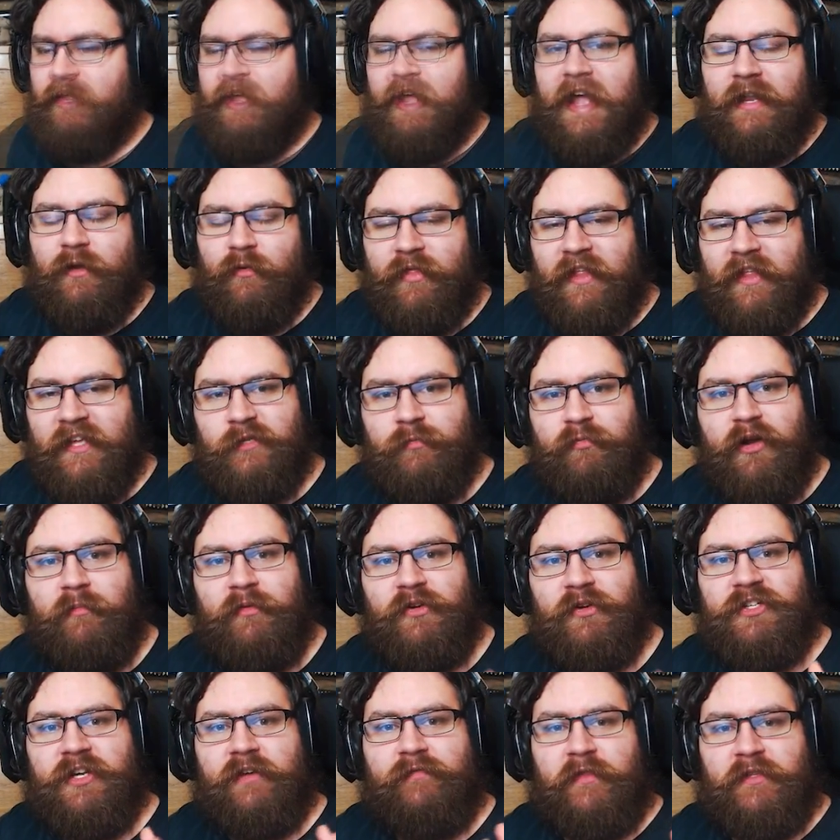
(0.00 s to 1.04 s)
Anyway, that's pretty
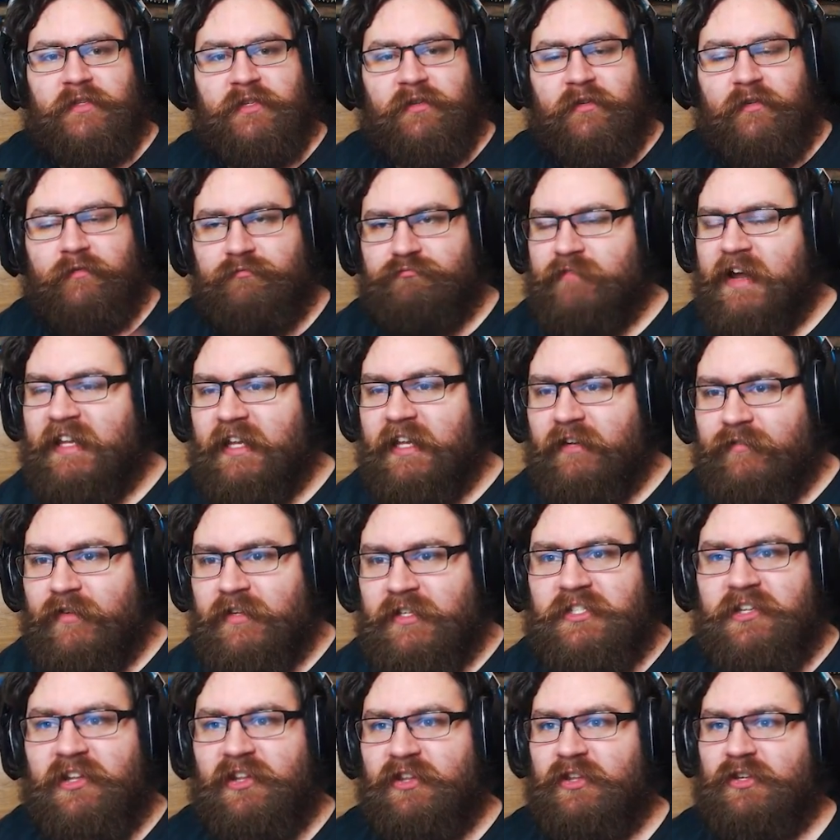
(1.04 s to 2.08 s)
much it for the sort of
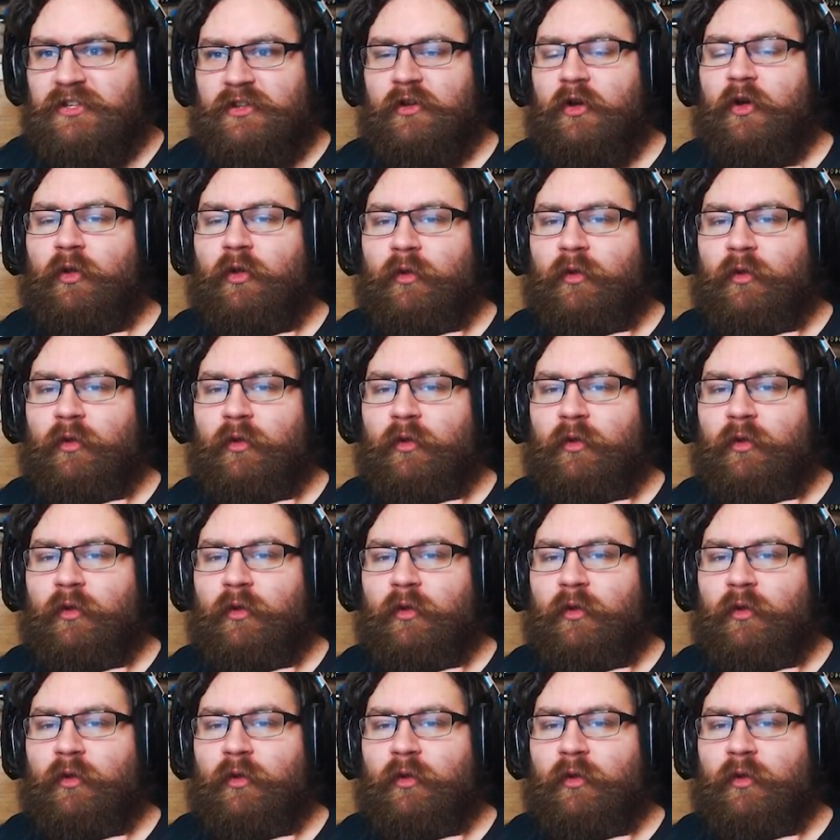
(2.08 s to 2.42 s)
relevance to the whole